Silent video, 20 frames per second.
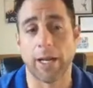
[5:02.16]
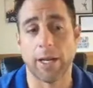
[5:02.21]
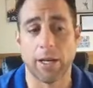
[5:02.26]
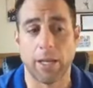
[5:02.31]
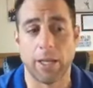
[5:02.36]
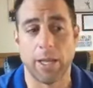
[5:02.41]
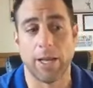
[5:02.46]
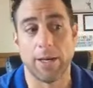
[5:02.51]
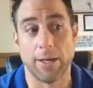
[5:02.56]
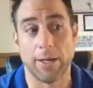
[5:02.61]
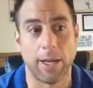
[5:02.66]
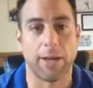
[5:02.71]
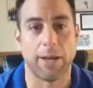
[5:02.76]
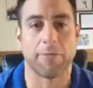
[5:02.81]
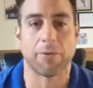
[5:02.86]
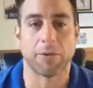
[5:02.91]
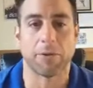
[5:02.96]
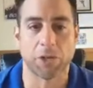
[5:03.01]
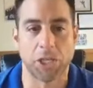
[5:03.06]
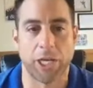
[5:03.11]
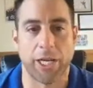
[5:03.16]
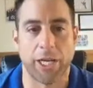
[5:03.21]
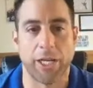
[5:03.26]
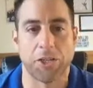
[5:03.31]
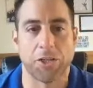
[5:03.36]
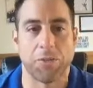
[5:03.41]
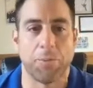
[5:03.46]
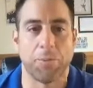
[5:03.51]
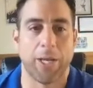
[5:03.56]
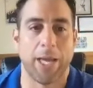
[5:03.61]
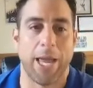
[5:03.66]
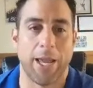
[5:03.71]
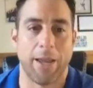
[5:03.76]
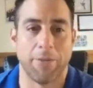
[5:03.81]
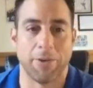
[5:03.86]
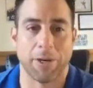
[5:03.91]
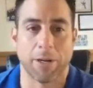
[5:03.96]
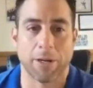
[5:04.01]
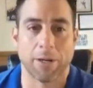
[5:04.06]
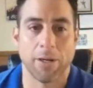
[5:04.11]
and then never change in
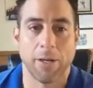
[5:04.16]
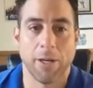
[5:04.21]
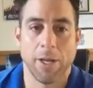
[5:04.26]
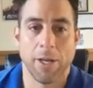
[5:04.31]
behavior.